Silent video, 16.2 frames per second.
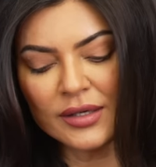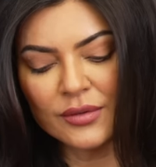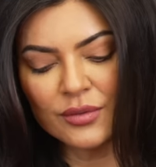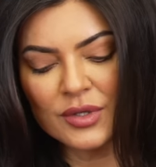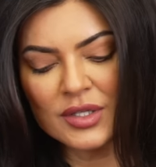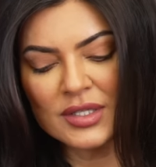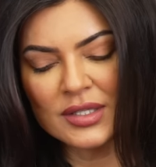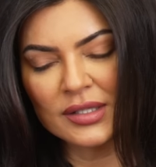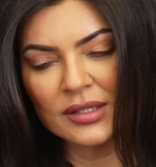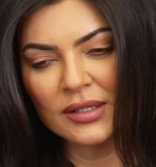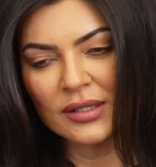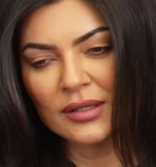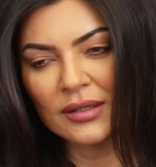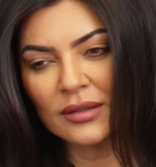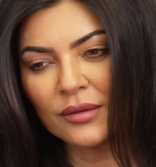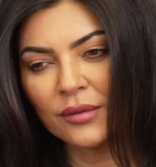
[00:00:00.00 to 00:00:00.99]
it was
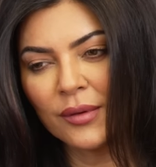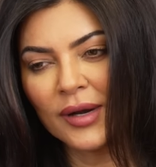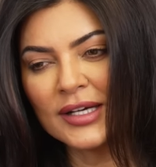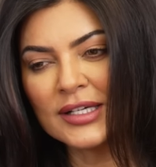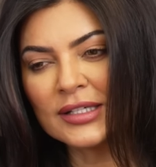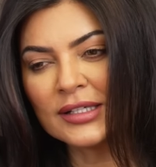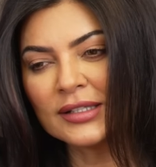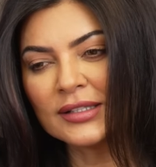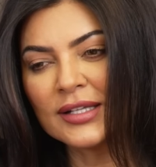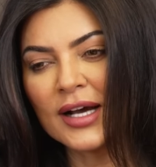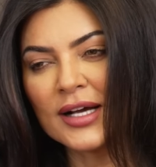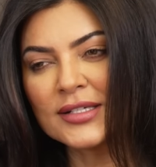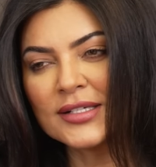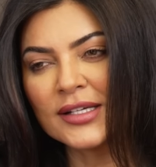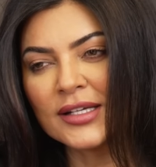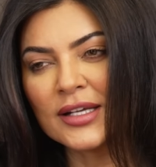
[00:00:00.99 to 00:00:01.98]
a, quite a
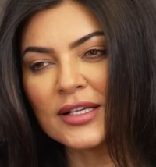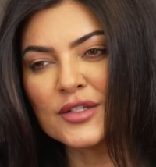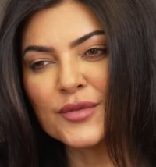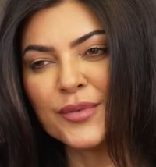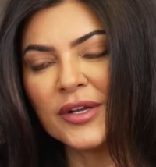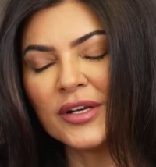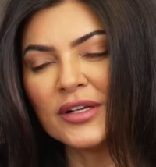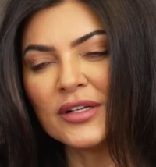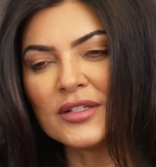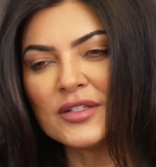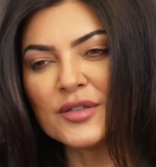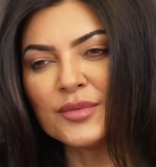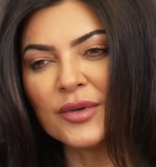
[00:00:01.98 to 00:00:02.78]
cathartic experience